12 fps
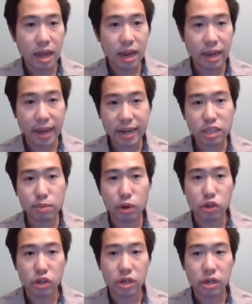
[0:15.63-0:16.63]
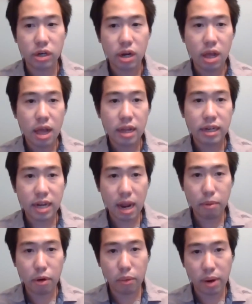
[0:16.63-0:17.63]
light exposure,
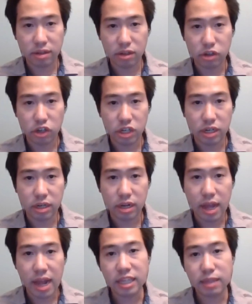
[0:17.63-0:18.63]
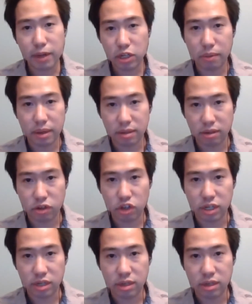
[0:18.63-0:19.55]
temporal resolution, and spatial resolution.